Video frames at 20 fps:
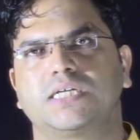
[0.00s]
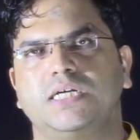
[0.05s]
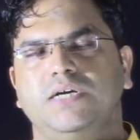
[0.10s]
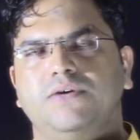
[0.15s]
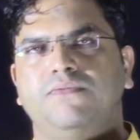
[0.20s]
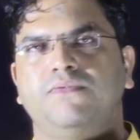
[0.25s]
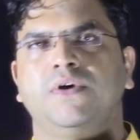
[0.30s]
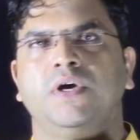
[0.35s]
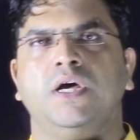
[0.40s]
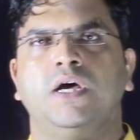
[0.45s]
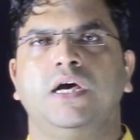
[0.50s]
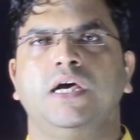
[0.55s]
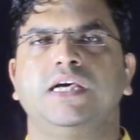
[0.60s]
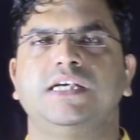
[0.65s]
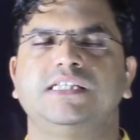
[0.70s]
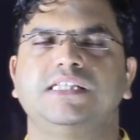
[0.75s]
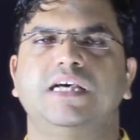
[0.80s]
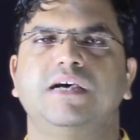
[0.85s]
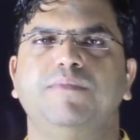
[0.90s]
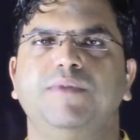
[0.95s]
If
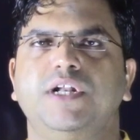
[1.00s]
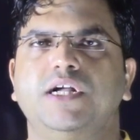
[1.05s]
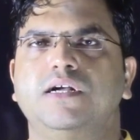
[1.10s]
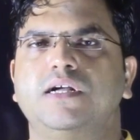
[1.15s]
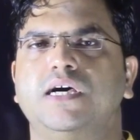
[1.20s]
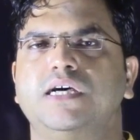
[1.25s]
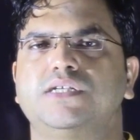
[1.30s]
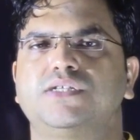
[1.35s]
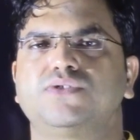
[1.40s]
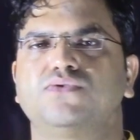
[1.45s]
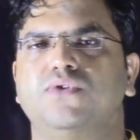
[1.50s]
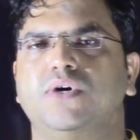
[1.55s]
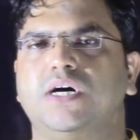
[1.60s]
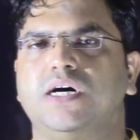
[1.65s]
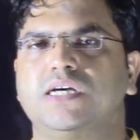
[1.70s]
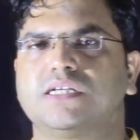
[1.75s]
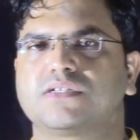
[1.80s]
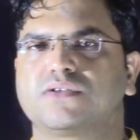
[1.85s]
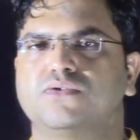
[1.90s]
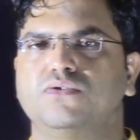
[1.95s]
examiner has to
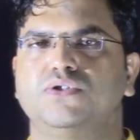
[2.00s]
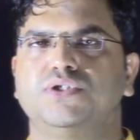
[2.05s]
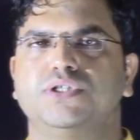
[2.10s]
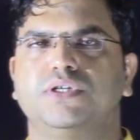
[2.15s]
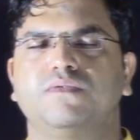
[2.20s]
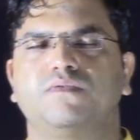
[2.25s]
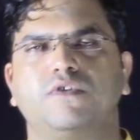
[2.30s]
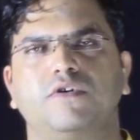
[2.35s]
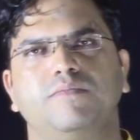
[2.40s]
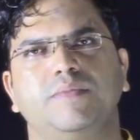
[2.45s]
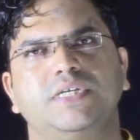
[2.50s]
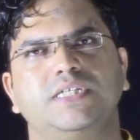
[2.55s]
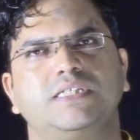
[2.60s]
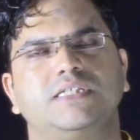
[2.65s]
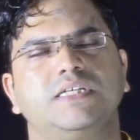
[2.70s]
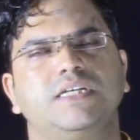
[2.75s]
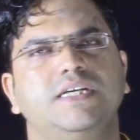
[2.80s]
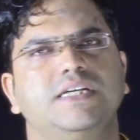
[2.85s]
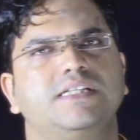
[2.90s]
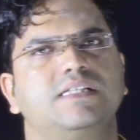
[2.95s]
ask question from
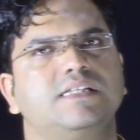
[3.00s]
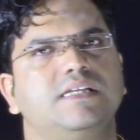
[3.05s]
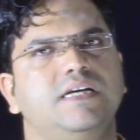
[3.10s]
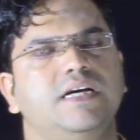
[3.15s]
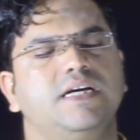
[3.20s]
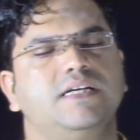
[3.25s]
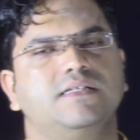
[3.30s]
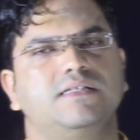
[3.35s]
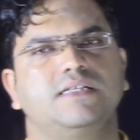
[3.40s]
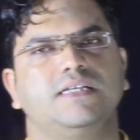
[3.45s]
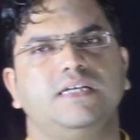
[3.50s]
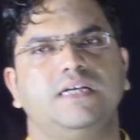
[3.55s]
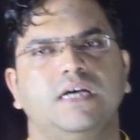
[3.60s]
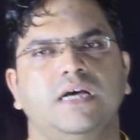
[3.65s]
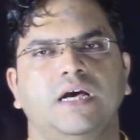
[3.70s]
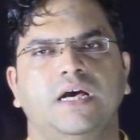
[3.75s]
NCSC,